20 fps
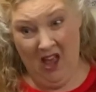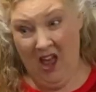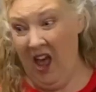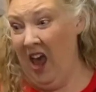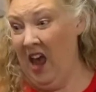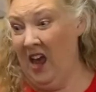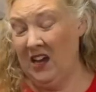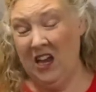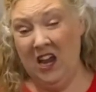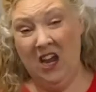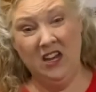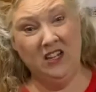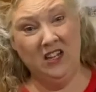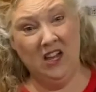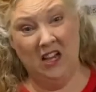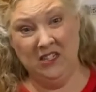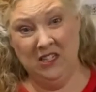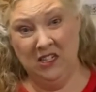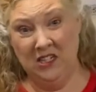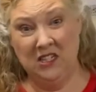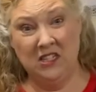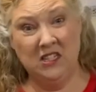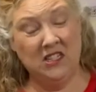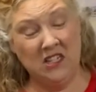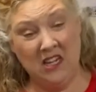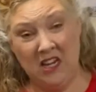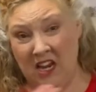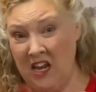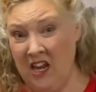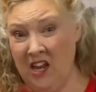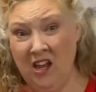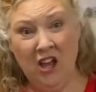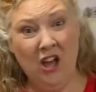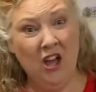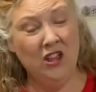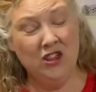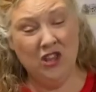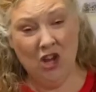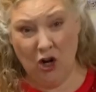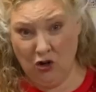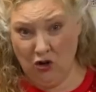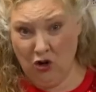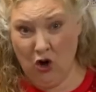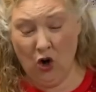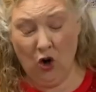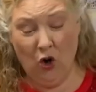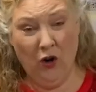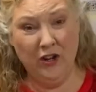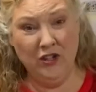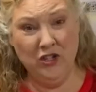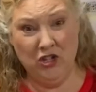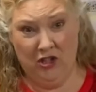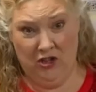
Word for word: and he doesn't see their courage